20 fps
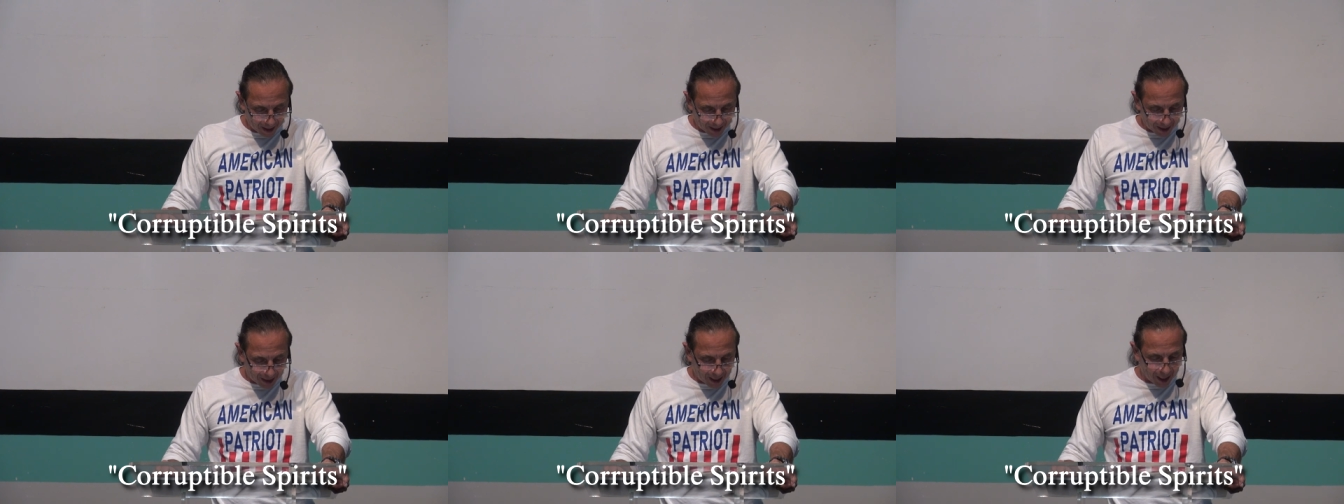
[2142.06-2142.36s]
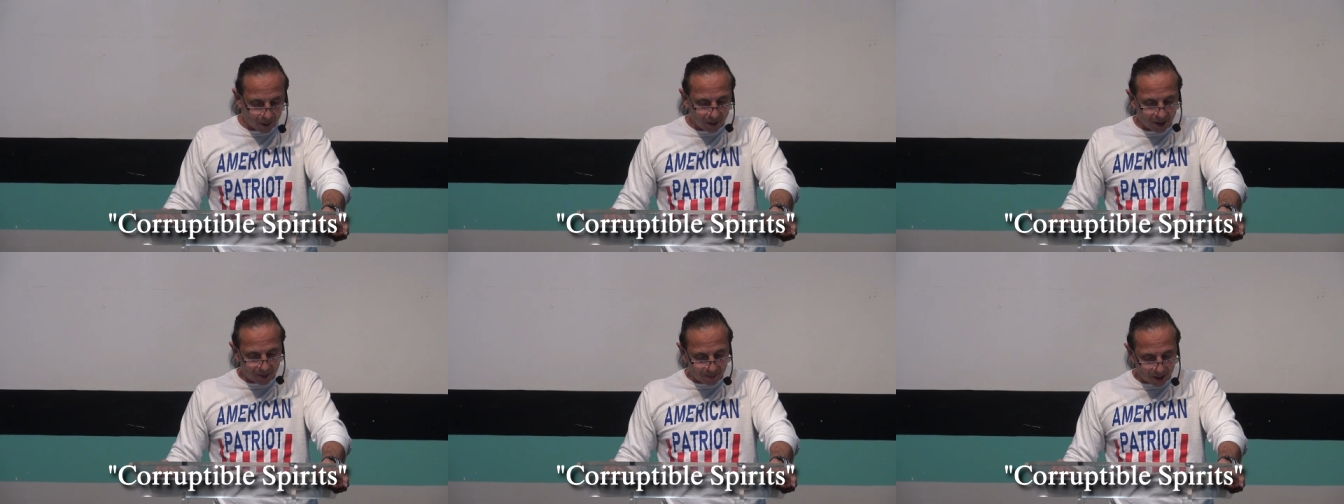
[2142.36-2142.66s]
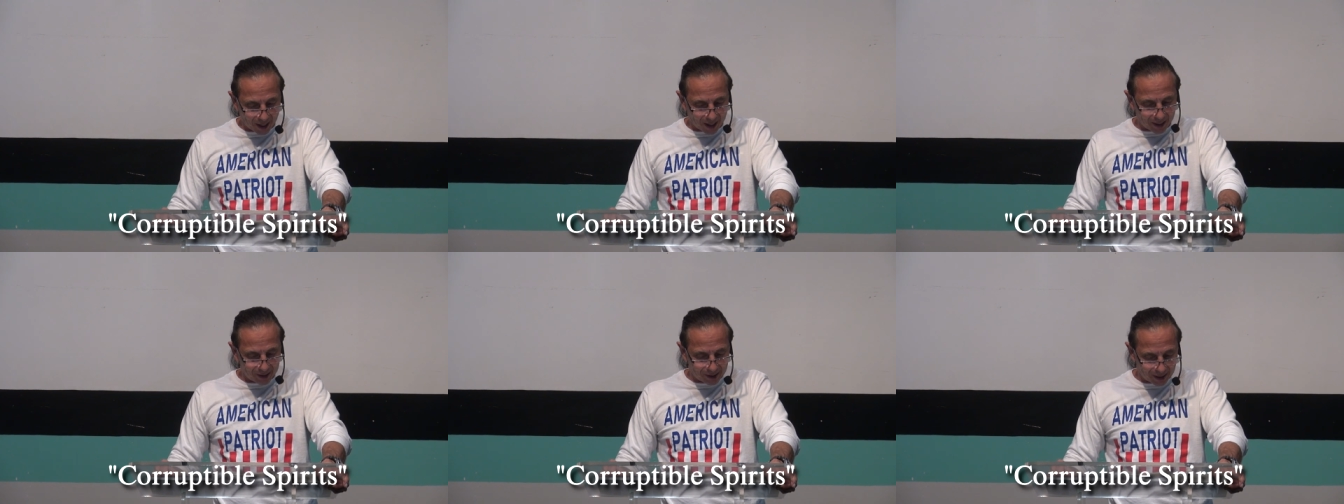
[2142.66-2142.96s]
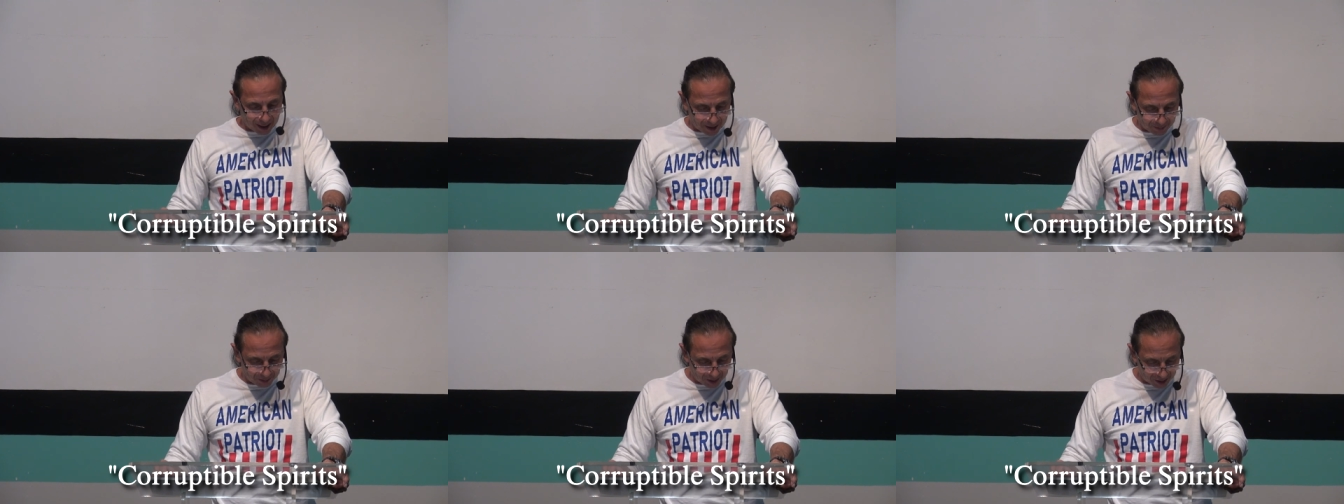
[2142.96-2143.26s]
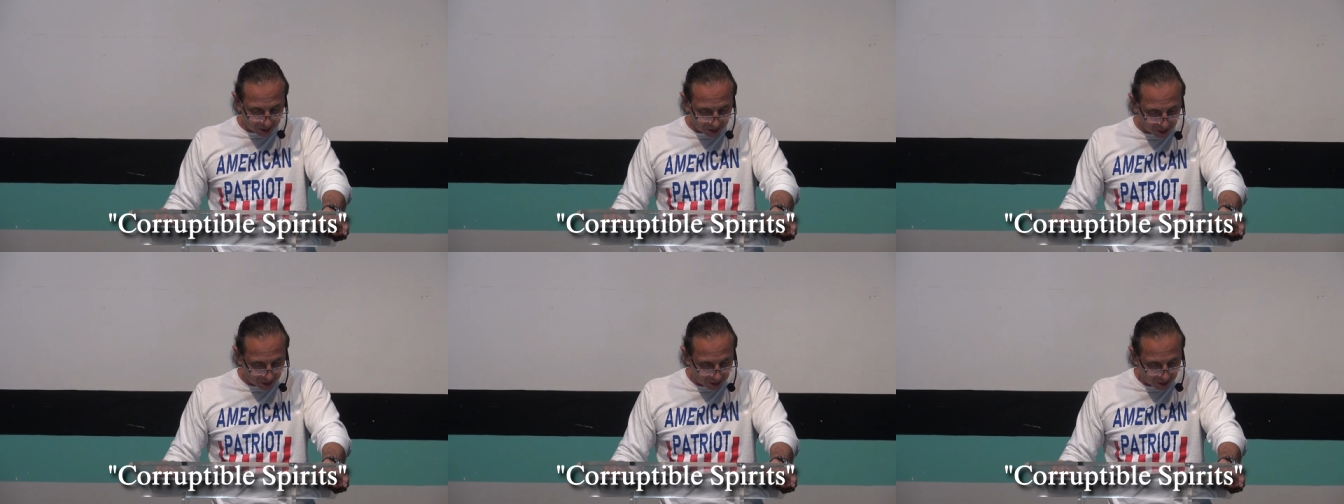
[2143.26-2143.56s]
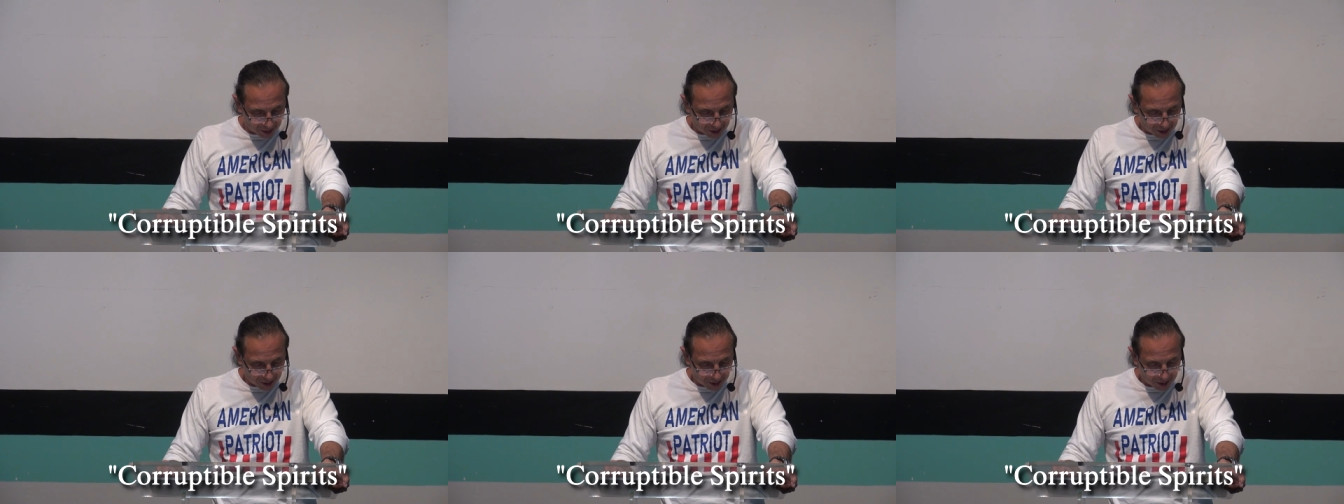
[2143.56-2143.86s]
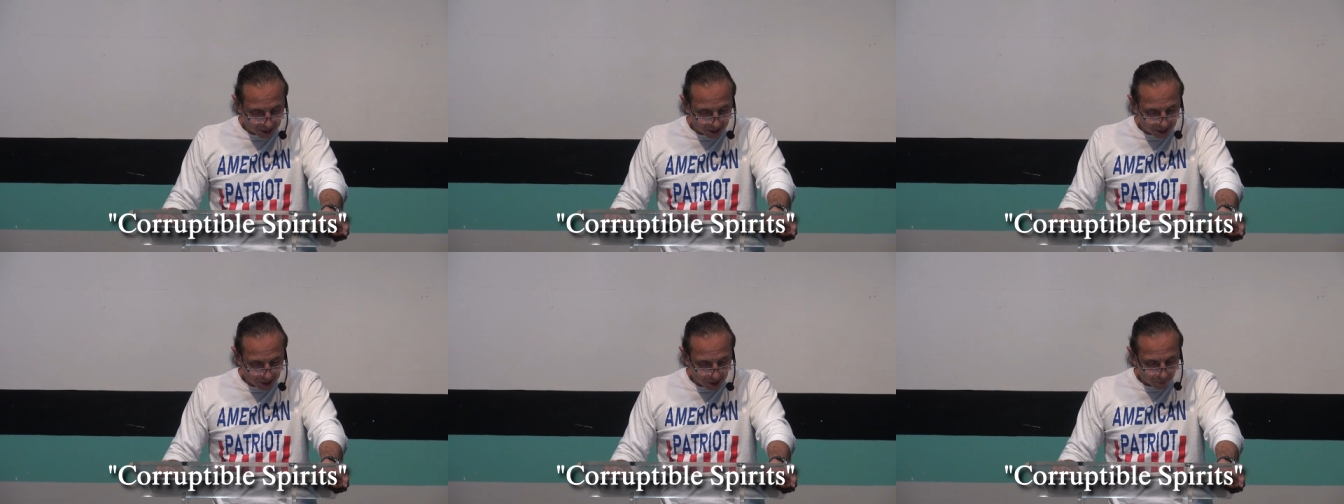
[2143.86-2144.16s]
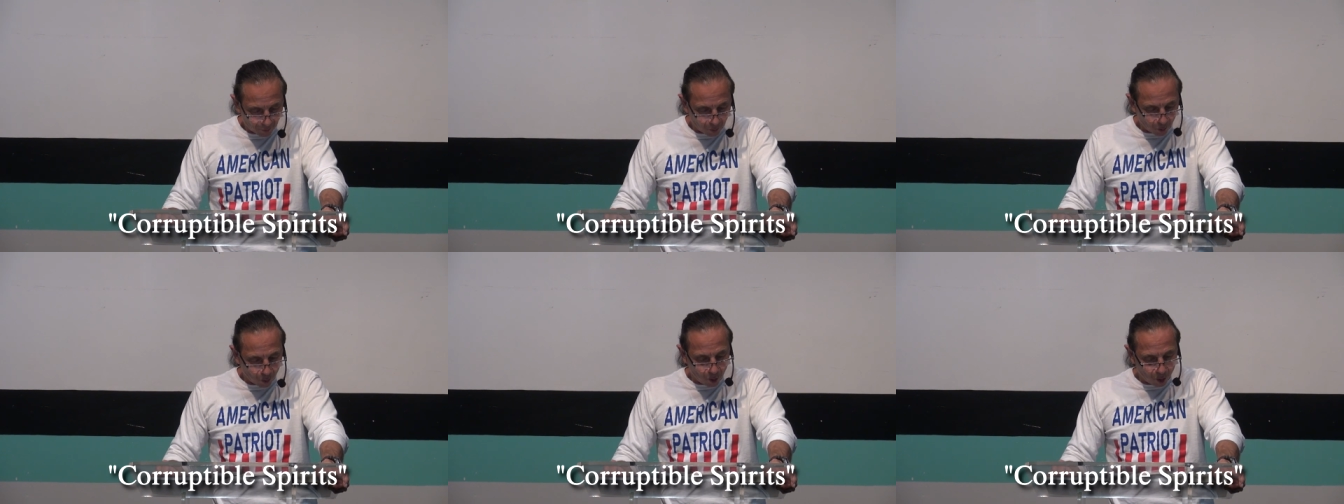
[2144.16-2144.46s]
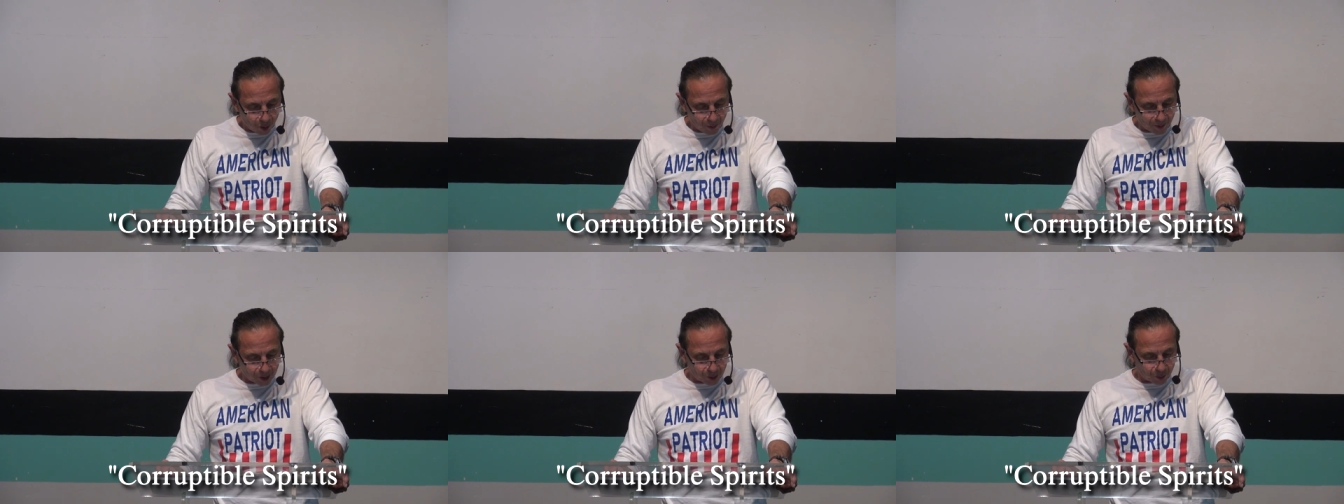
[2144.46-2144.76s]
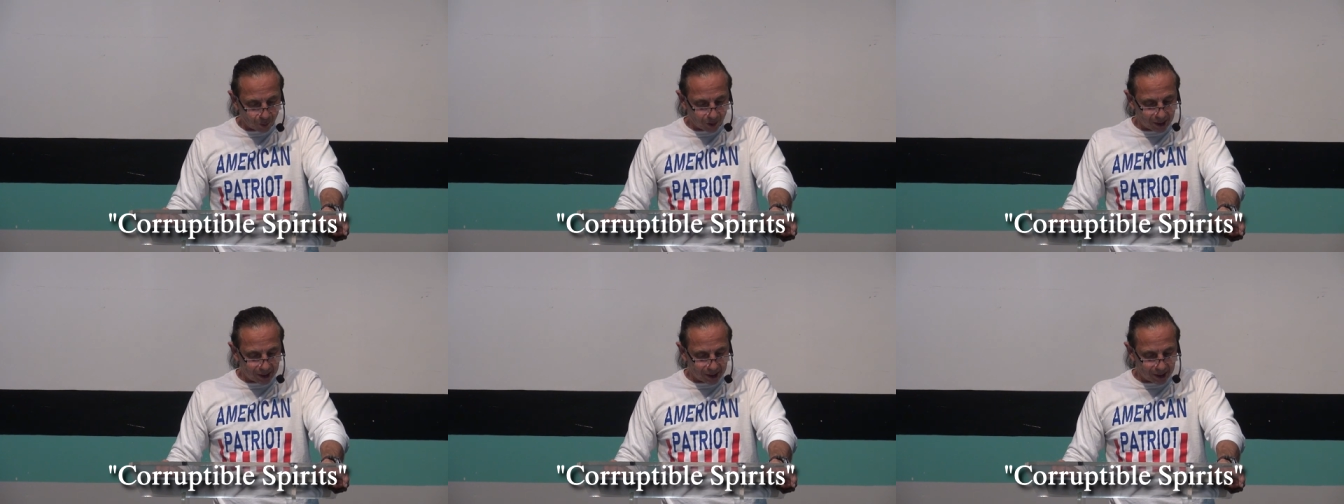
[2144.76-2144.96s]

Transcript: carried by tempests, for whom is